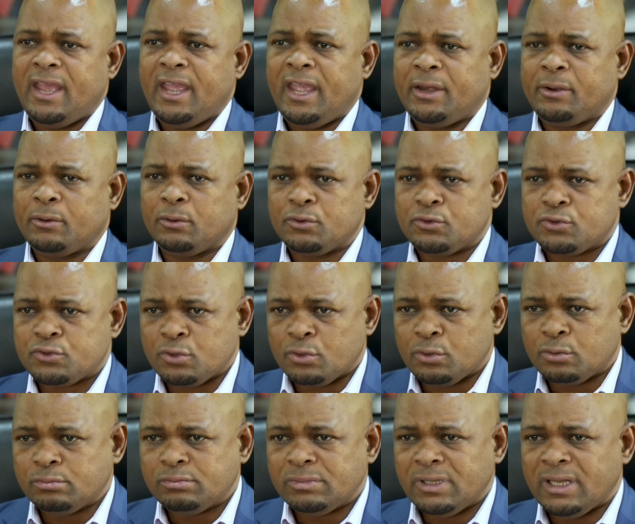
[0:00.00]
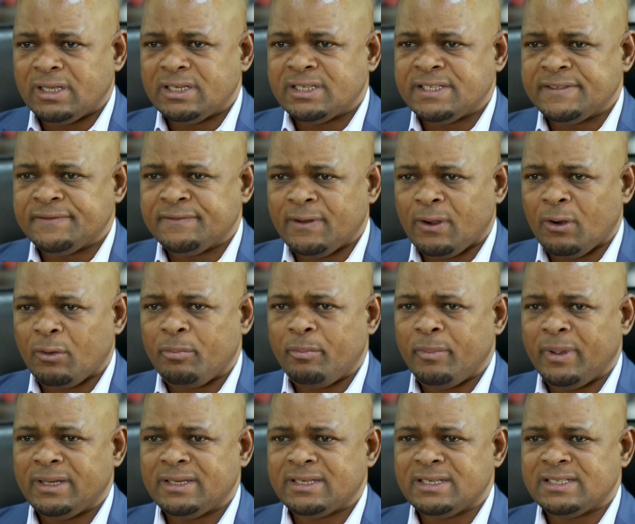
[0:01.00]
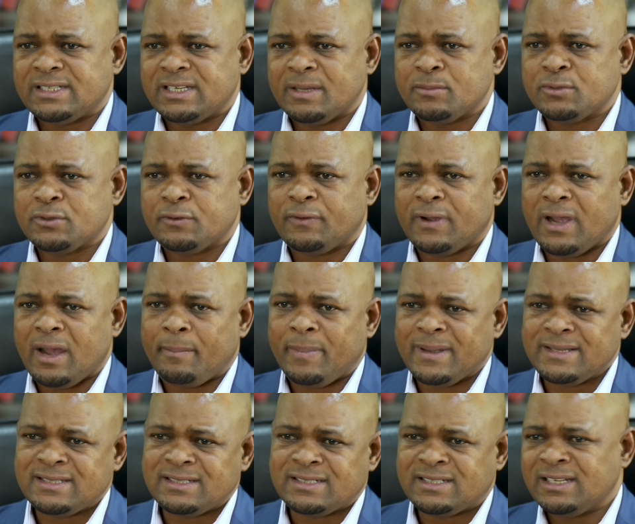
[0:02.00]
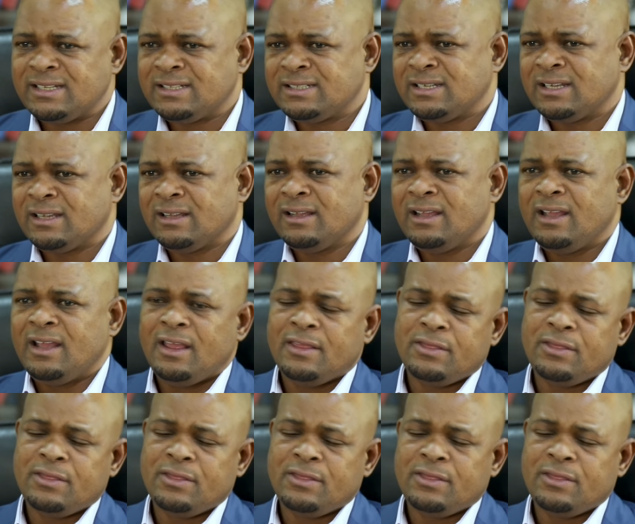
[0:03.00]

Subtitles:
and also development in terms of capacitating